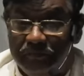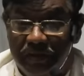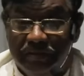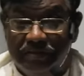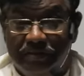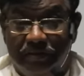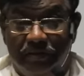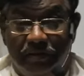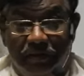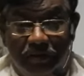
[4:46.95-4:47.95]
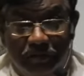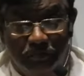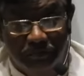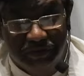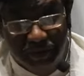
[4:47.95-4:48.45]
Yes,
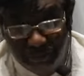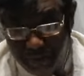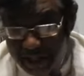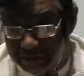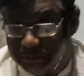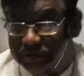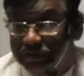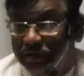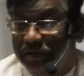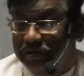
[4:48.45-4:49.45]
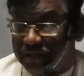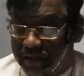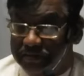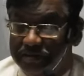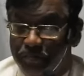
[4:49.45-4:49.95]
some parables
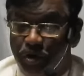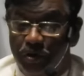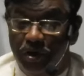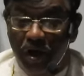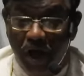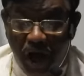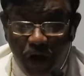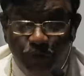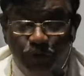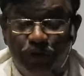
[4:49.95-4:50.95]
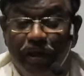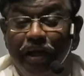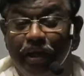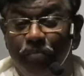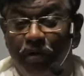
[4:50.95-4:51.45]
tell us about how the
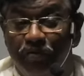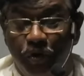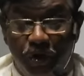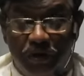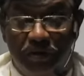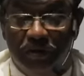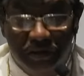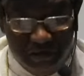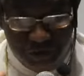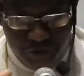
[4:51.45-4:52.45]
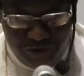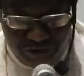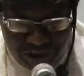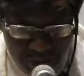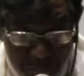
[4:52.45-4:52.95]
kingdom of God is going to
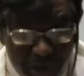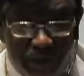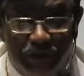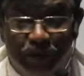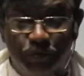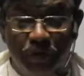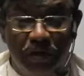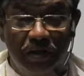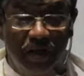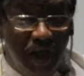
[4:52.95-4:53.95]
come into this world,